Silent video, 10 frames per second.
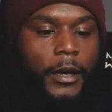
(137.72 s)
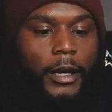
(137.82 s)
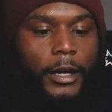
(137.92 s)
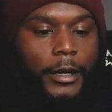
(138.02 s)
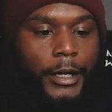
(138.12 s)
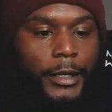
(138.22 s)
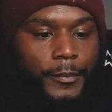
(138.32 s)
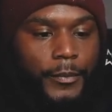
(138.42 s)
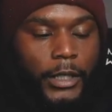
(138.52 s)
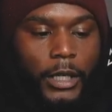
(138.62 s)
Alright,
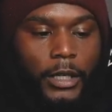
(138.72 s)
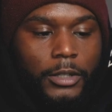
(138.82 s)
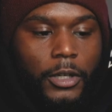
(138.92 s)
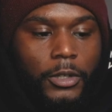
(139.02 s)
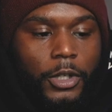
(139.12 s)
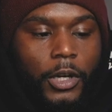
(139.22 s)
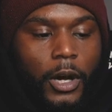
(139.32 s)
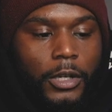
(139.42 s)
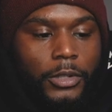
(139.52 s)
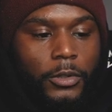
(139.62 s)
so you can
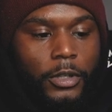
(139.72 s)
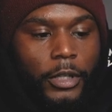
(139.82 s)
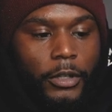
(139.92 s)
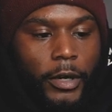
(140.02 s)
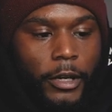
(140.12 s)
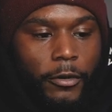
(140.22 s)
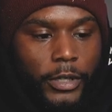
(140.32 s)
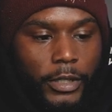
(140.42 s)
also click right here where it says